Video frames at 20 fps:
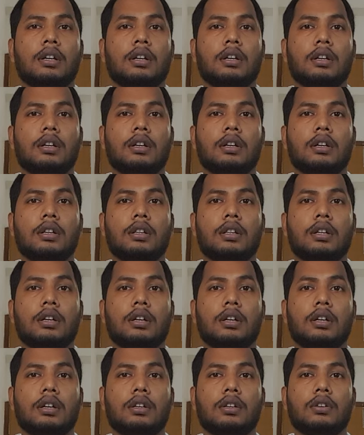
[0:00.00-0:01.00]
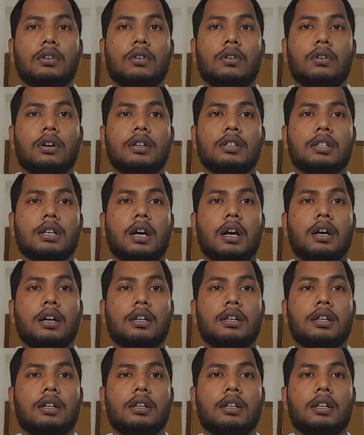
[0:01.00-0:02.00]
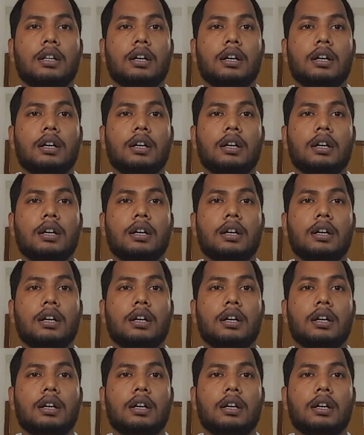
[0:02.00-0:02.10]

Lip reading: as a guardian,